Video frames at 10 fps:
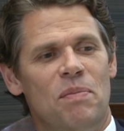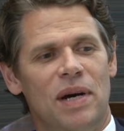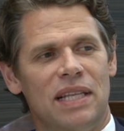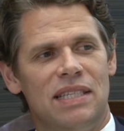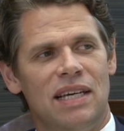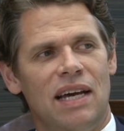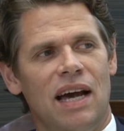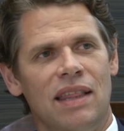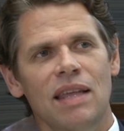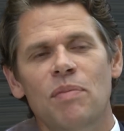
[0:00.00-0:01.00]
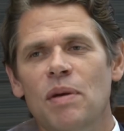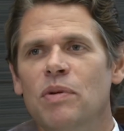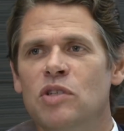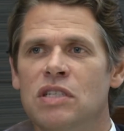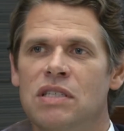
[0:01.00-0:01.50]
But I think
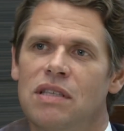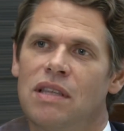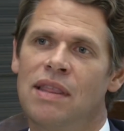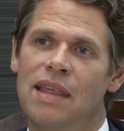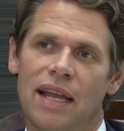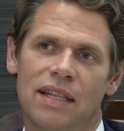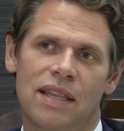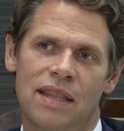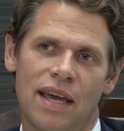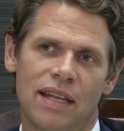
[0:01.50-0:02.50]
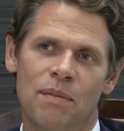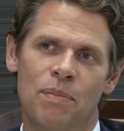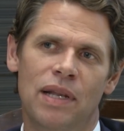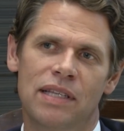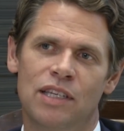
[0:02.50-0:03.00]
people just, that
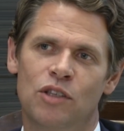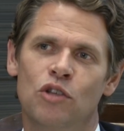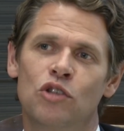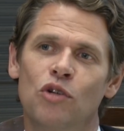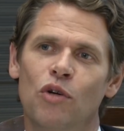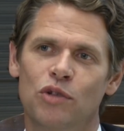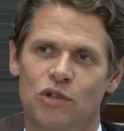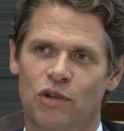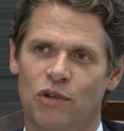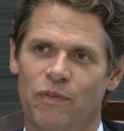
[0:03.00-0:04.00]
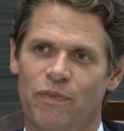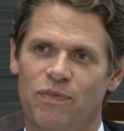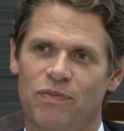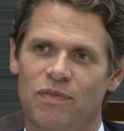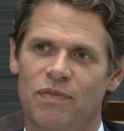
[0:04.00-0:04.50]
ability to talk to
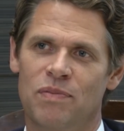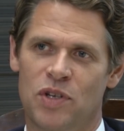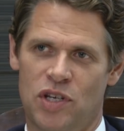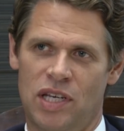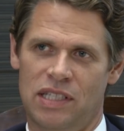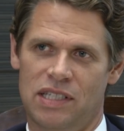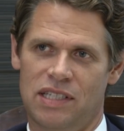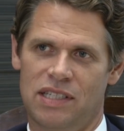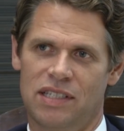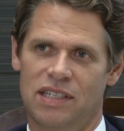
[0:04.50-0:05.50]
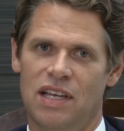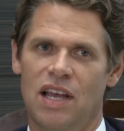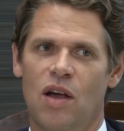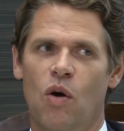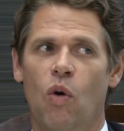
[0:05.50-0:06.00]
machines,
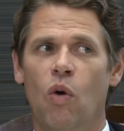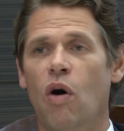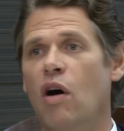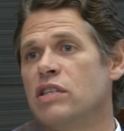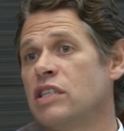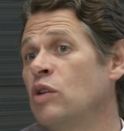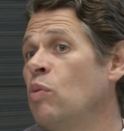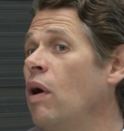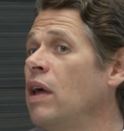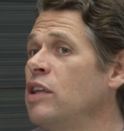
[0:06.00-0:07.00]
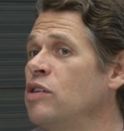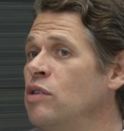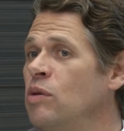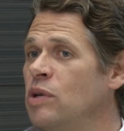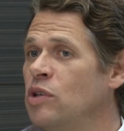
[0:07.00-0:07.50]
or ask it, why did you
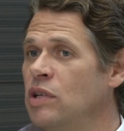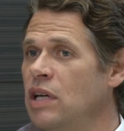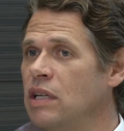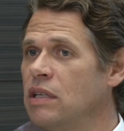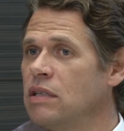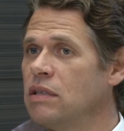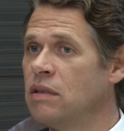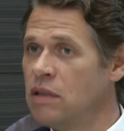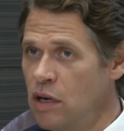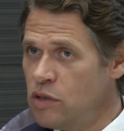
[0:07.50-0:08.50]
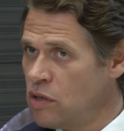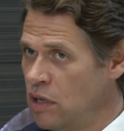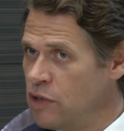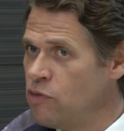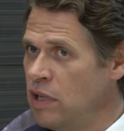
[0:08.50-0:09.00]
do what you did? Those are
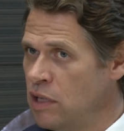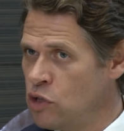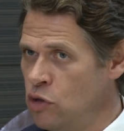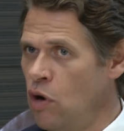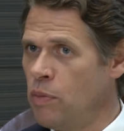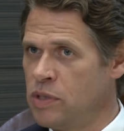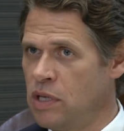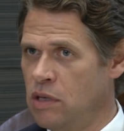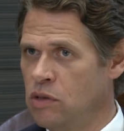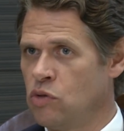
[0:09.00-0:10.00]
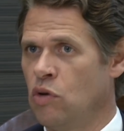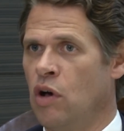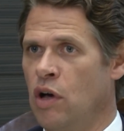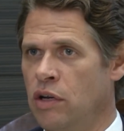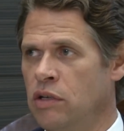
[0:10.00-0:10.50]
literally the two obstacles
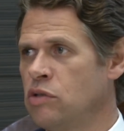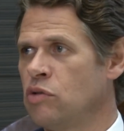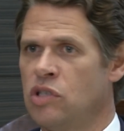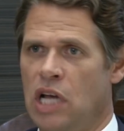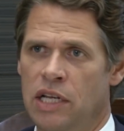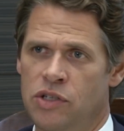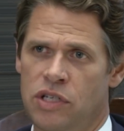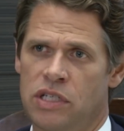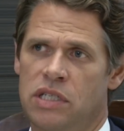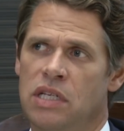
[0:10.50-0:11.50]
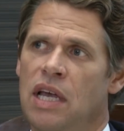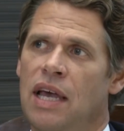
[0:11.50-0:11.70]
or hurdles or challenges